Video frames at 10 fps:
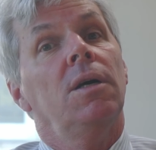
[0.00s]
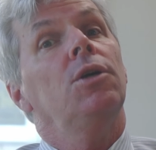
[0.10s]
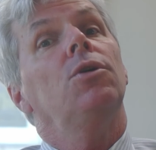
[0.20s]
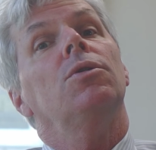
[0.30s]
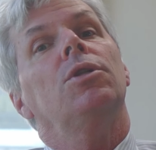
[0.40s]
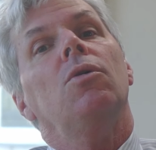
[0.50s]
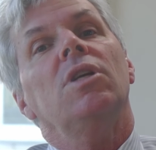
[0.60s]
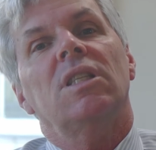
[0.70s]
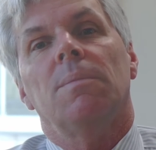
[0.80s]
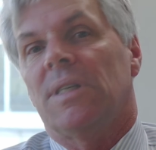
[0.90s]
you'll
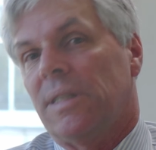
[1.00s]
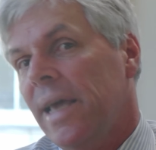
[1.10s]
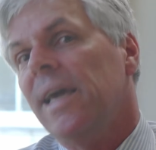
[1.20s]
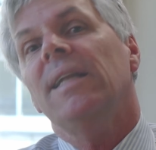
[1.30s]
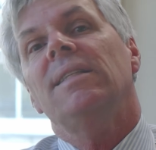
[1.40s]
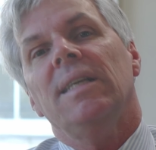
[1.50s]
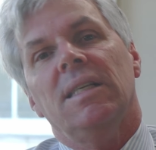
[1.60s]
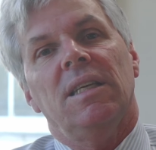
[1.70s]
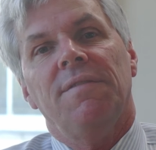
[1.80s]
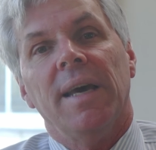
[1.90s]
notice the mistake and it's an
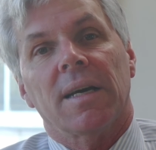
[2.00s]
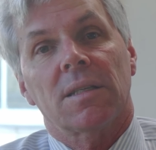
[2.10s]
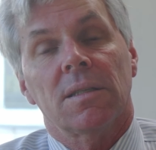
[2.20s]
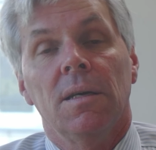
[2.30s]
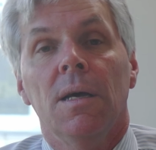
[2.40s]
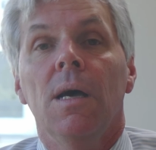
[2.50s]
easy fix.